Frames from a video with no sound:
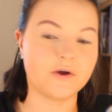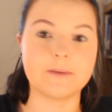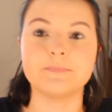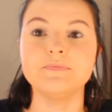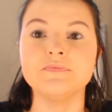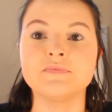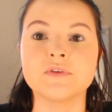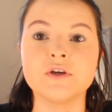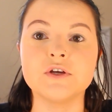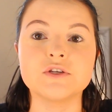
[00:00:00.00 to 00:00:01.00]
Okay,
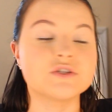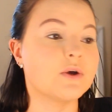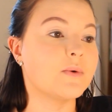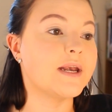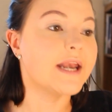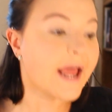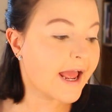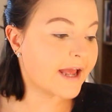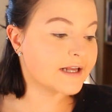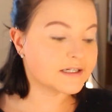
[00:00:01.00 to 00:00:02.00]
so
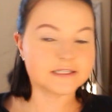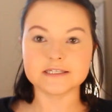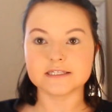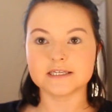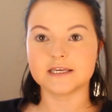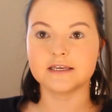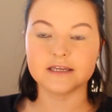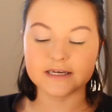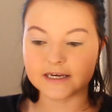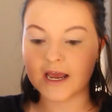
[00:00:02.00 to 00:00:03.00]
next,
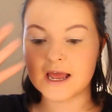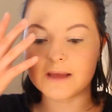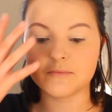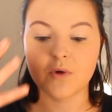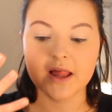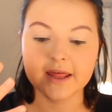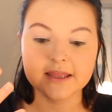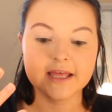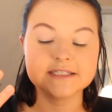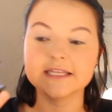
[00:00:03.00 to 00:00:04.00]
while I
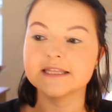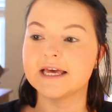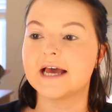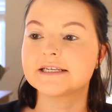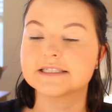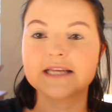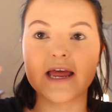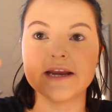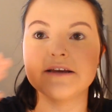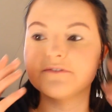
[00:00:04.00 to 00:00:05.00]
let that
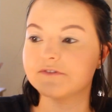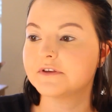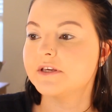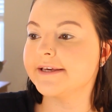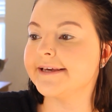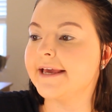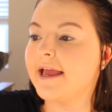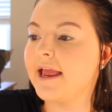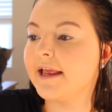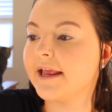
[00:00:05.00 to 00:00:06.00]
kind of
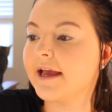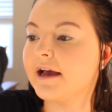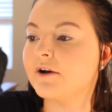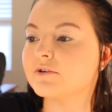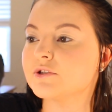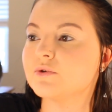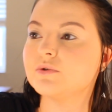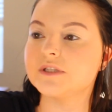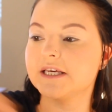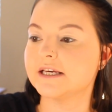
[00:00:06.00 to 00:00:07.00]
hang out,
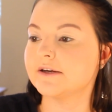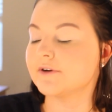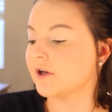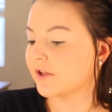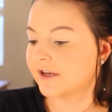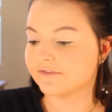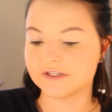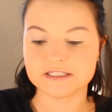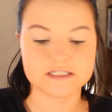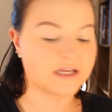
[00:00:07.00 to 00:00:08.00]
cool down, all that
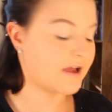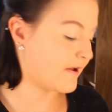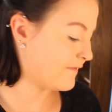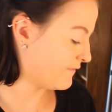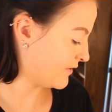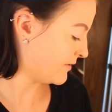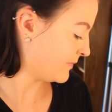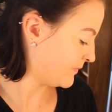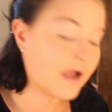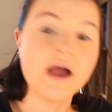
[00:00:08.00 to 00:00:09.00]
fun stuff,
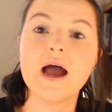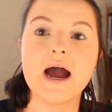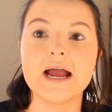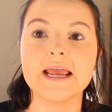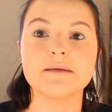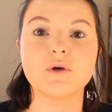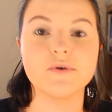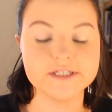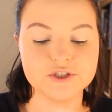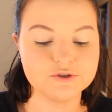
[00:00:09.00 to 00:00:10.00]
I am
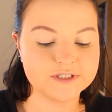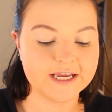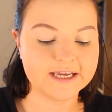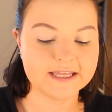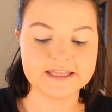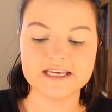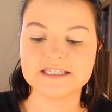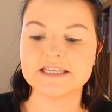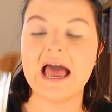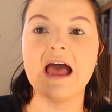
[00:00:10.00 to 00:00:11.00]
going to take
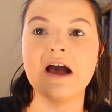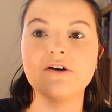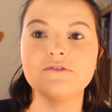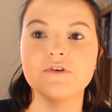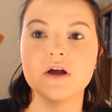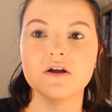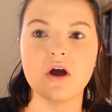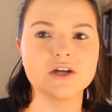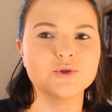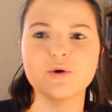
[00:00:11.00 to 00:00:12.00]
this e.l.f.
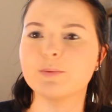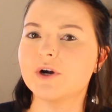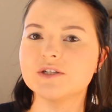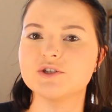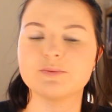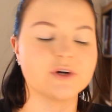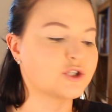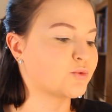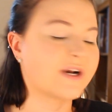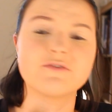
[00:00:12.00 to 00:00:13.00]
contour bronzer
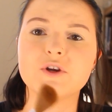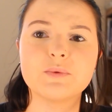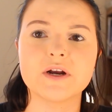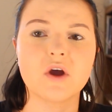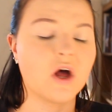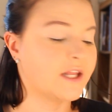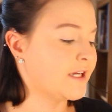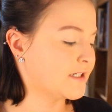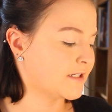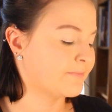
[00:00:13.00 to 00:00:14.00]
brush, whatever you want to call
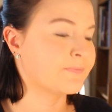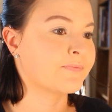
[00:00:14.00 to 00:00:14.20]
it,